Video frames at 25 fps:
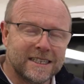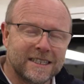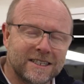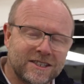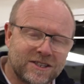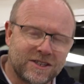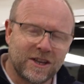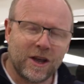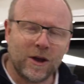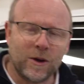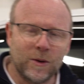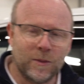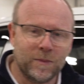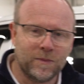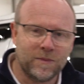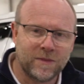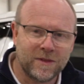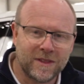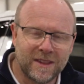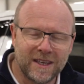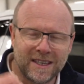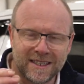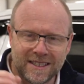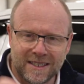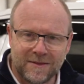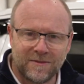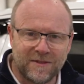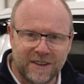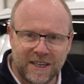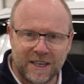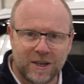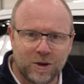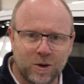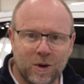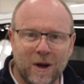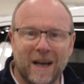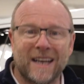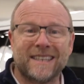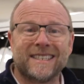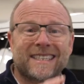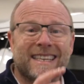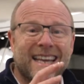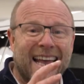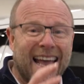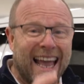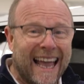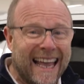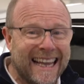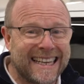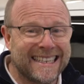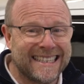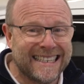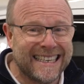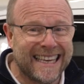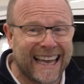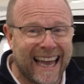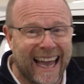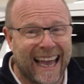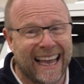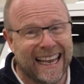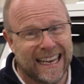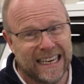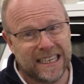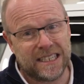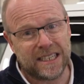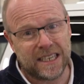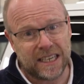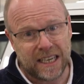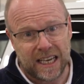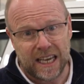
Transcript: So this vehicle has an eighty-eight